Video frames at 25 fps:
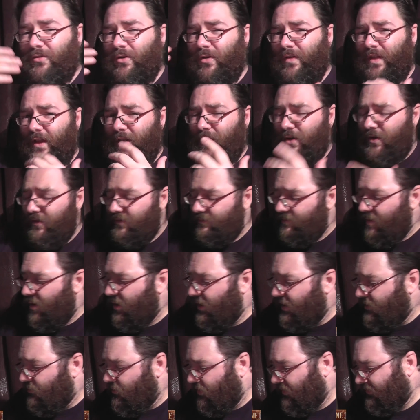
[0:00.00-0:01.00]
got that nice
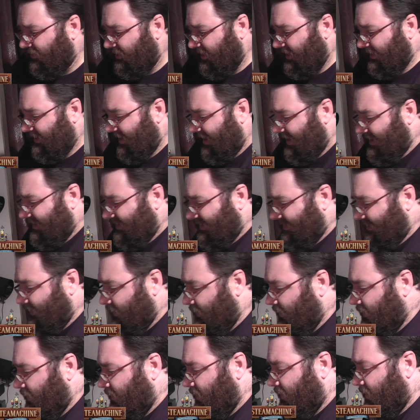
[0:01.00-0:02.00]
pie crusty taste
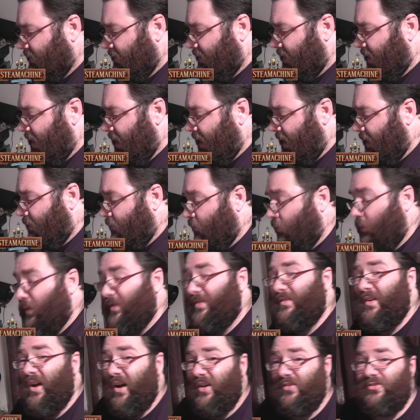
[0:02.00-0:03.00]

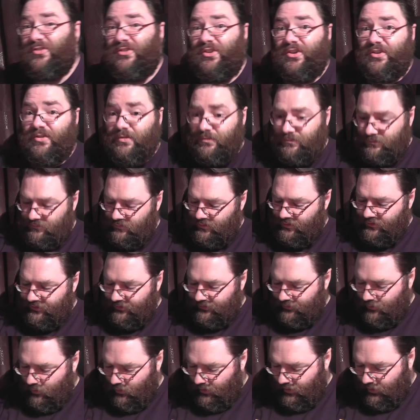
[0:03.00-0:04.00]
with custard, which
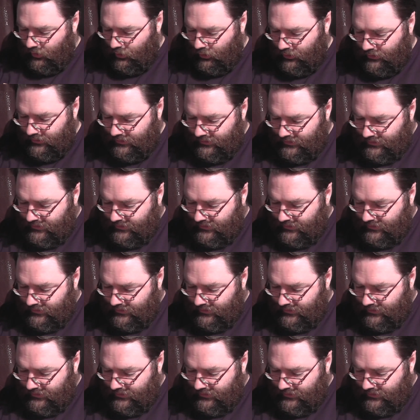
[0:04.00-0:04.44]
is quite good.